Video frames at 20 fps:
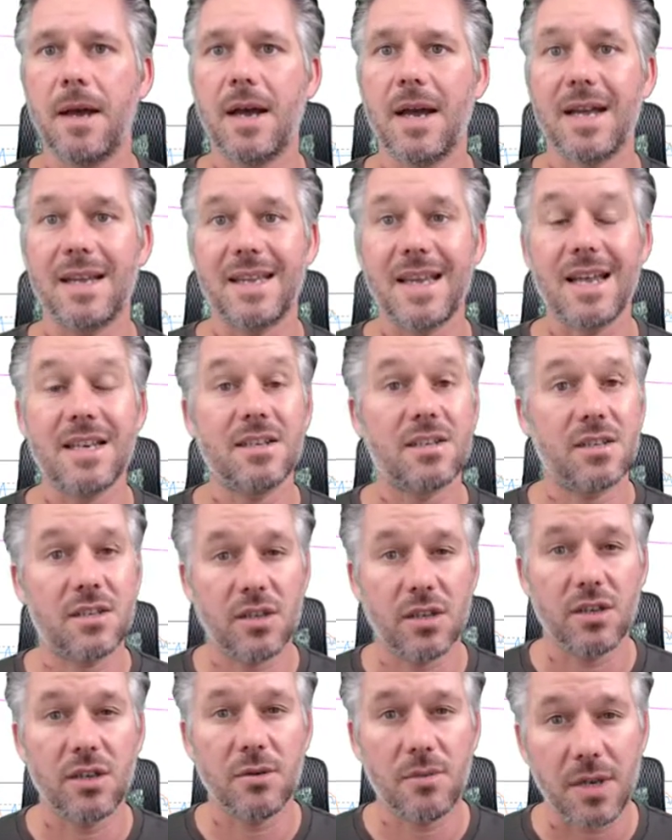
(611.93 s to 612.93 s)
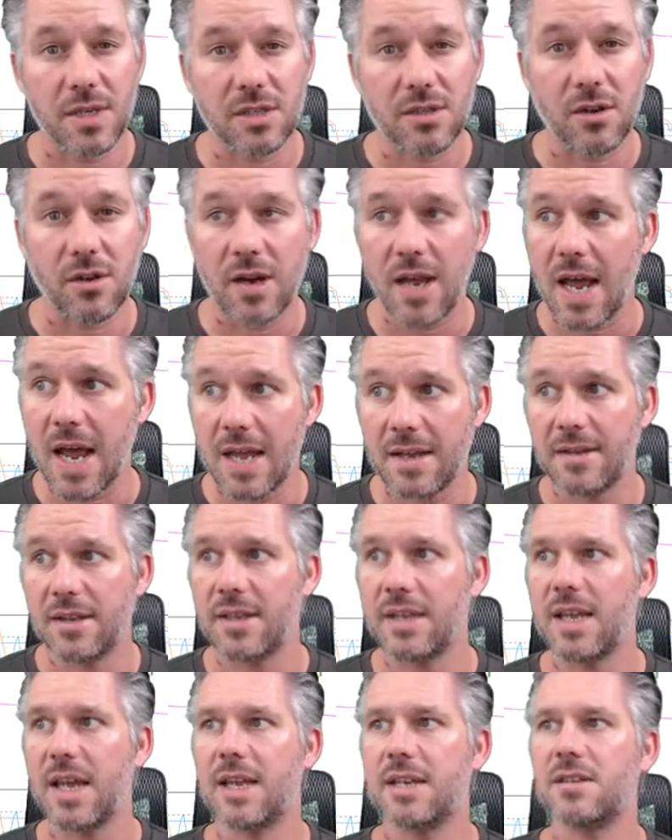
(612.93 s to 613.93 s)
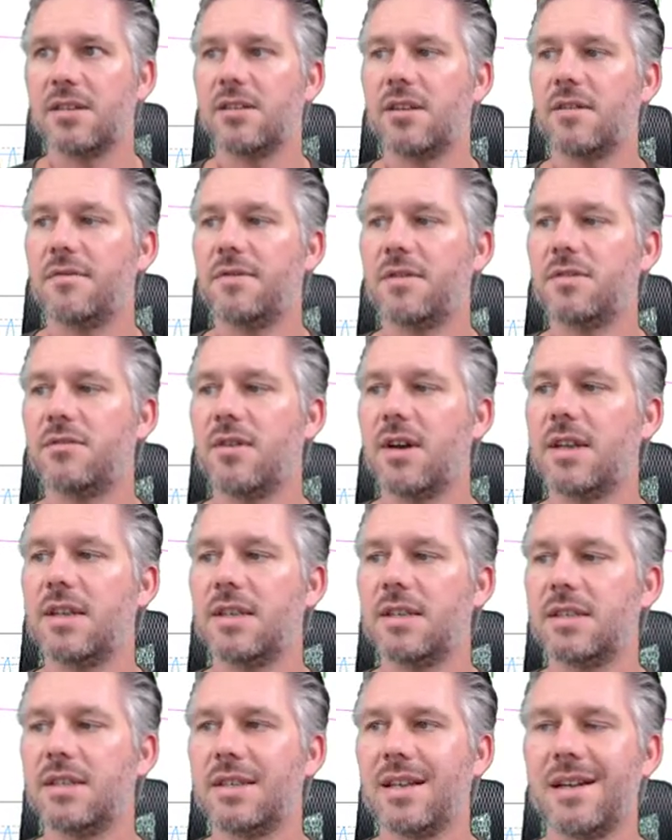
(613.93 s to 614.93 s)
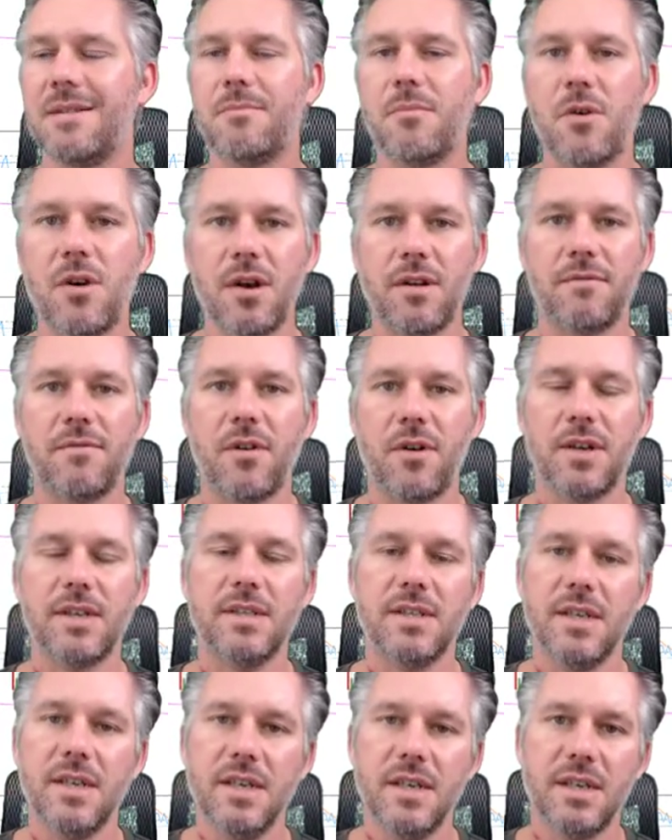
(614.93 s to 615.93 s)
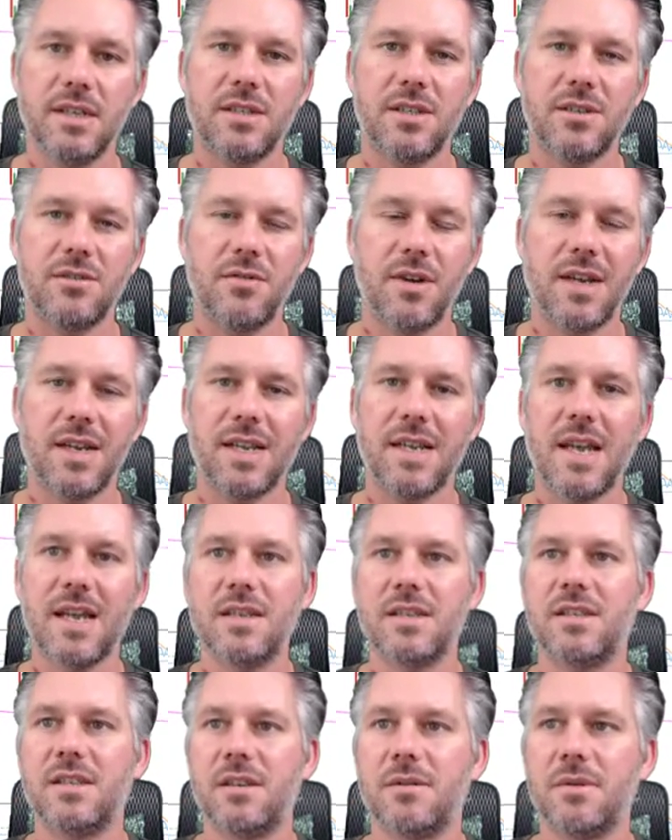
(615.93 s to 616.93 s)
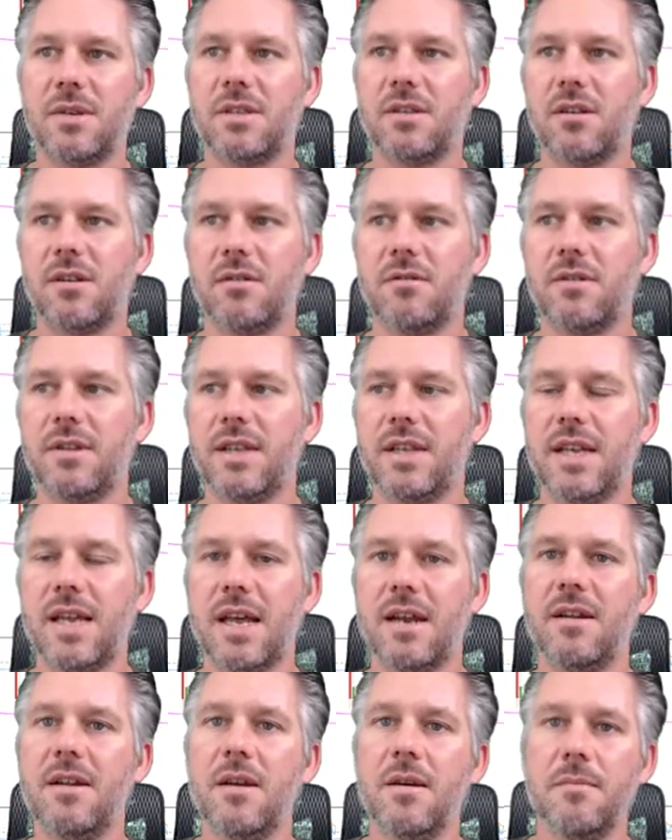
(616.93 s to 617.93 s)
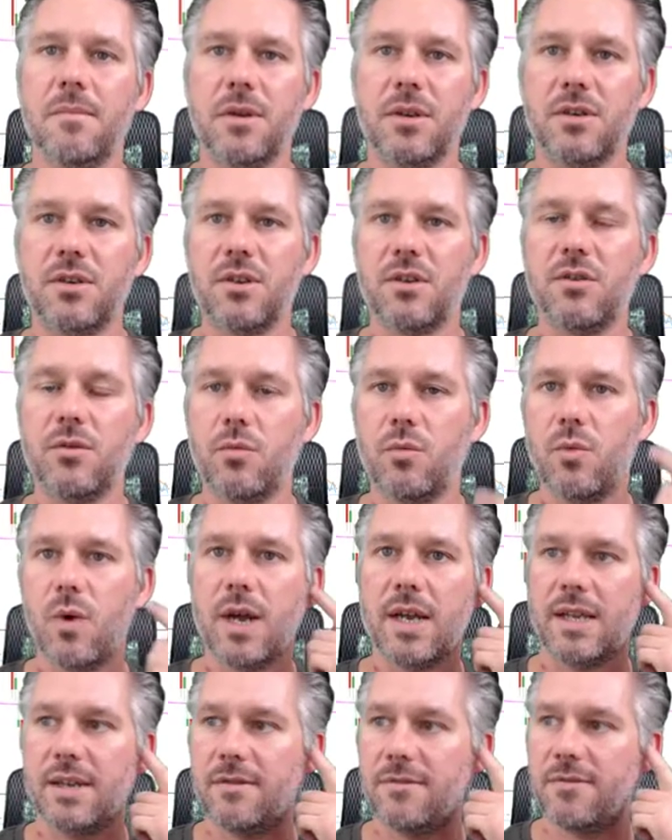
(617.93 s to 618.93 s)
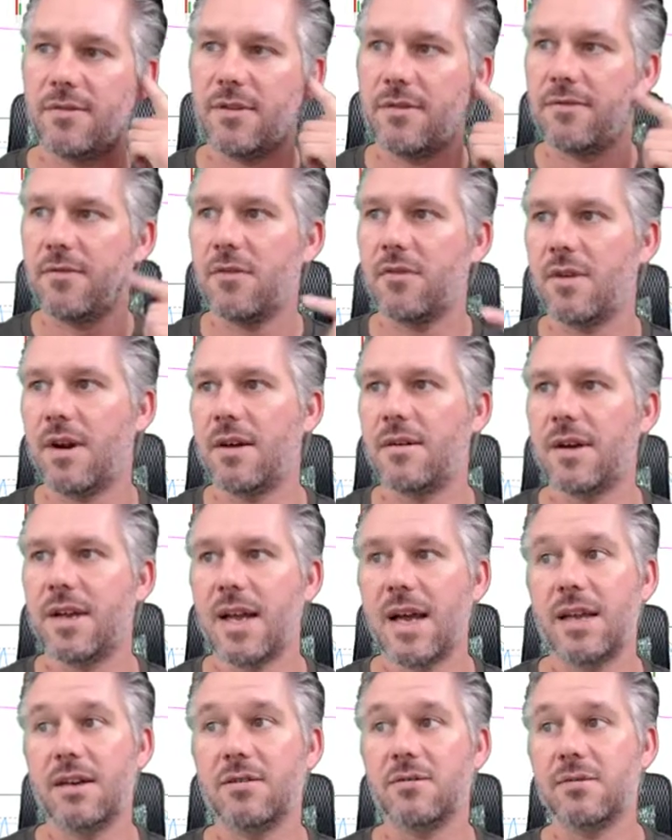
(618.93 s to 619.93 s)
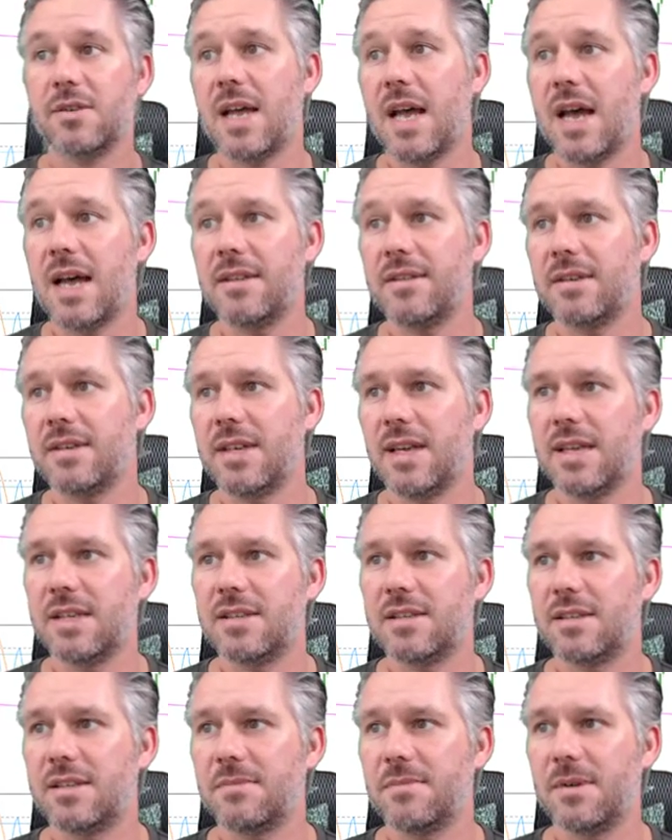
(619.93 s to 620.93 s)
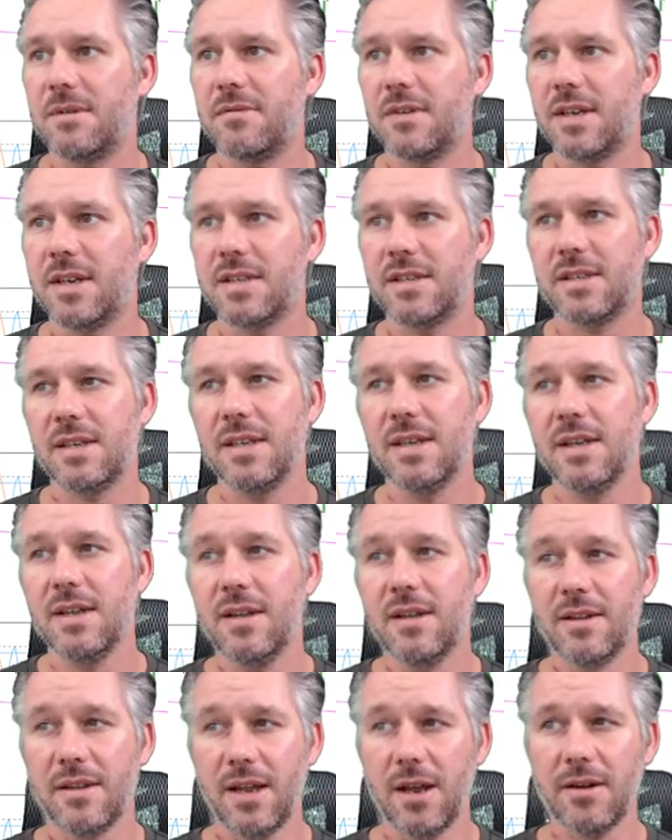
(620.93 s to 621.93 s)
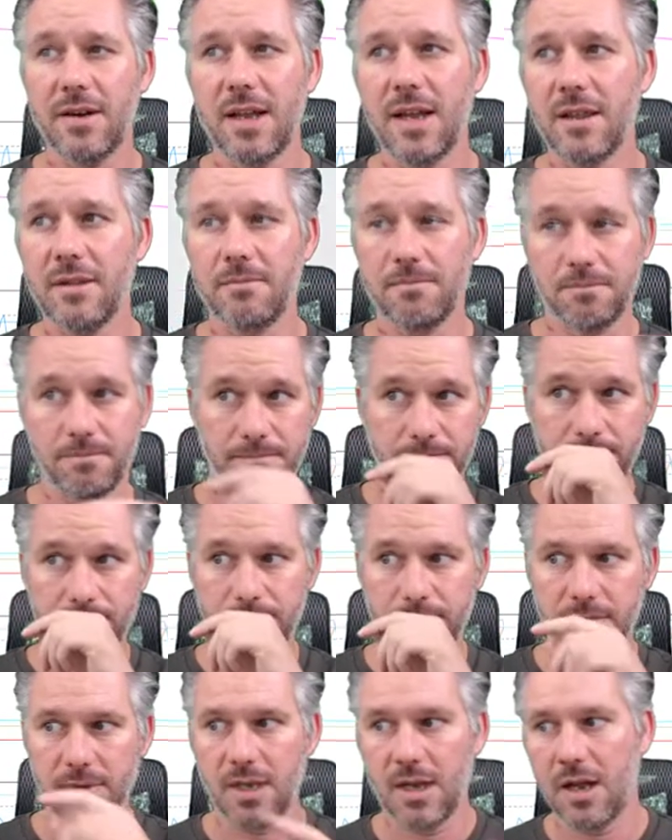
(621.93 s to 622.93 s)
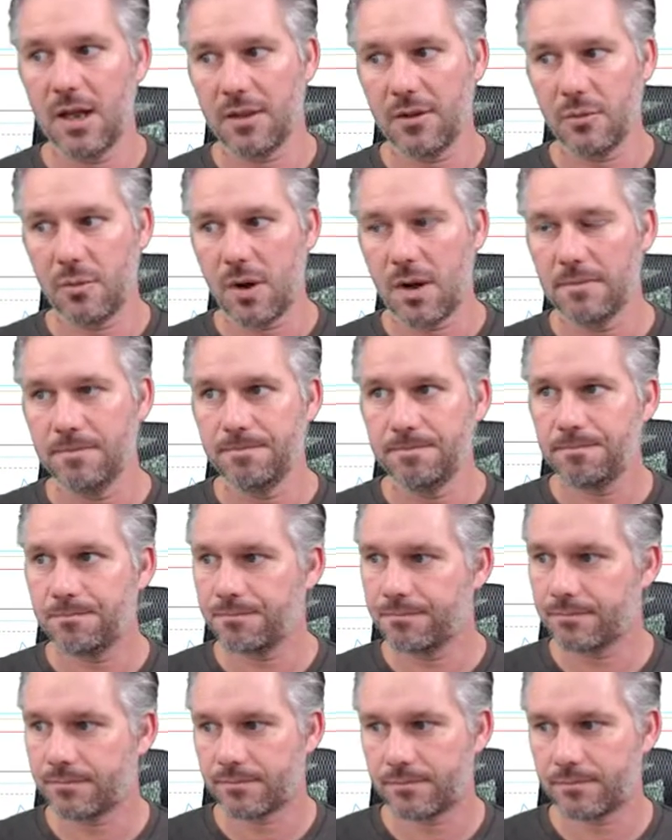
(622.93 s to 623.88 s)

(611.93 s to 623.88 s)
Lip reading: against the US dollar and the yen. So if you're trading today, my advice is to trade against the US dollar and the yen, but do wait for the 4-hour candles and the data to be released. The only other one